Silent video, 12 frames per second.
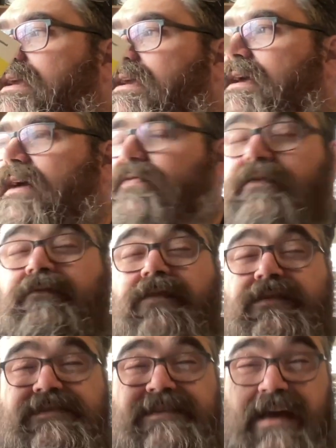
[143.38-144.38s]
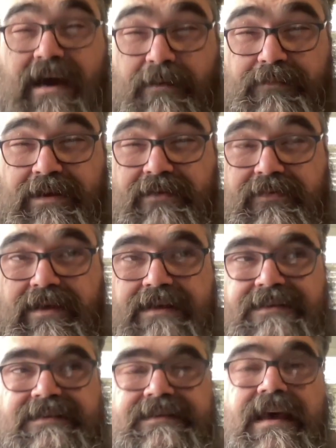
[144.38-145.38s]
got the first copy of
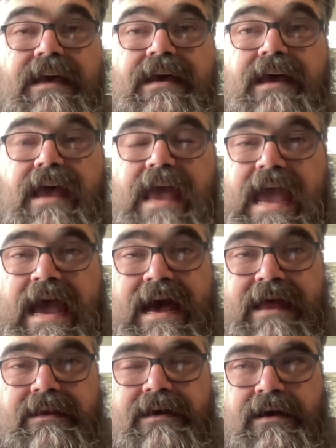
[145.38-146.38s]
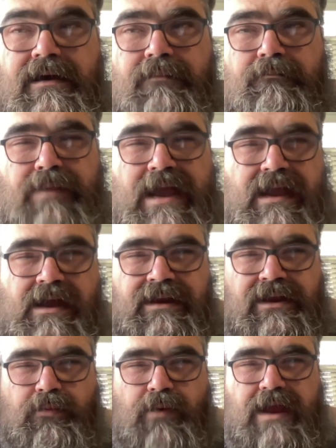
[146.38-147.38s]
this at
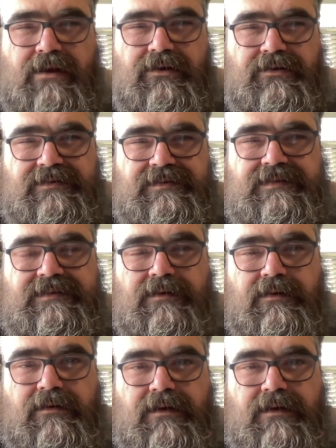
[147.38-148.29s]
Bionic Records,